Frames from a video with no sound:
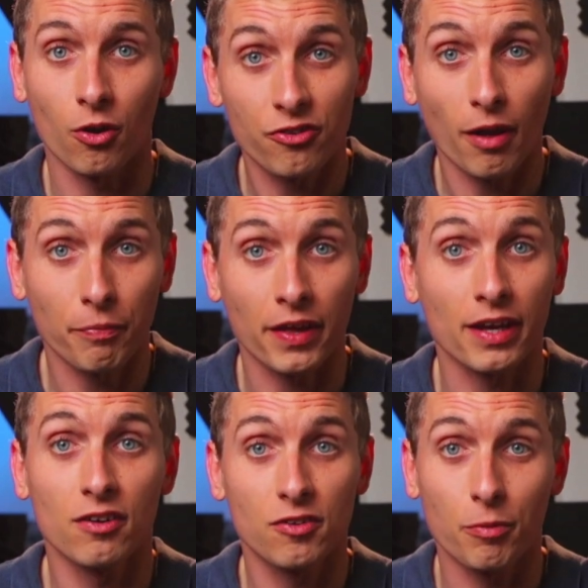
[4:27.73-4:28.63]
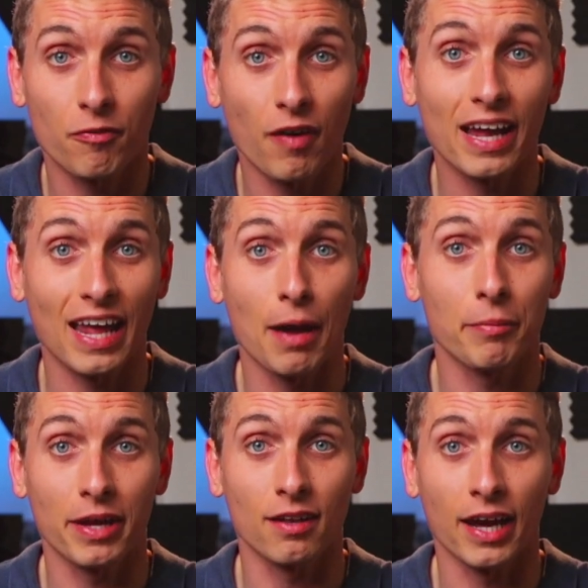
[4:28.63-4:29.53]
something to provide
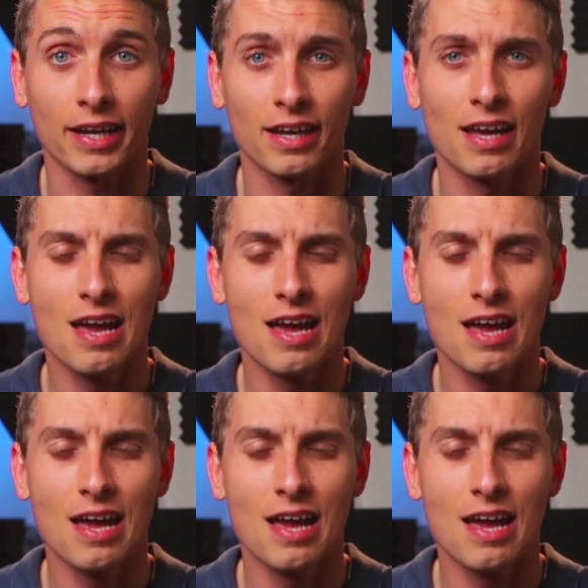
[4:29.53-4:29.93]
ambient lighting.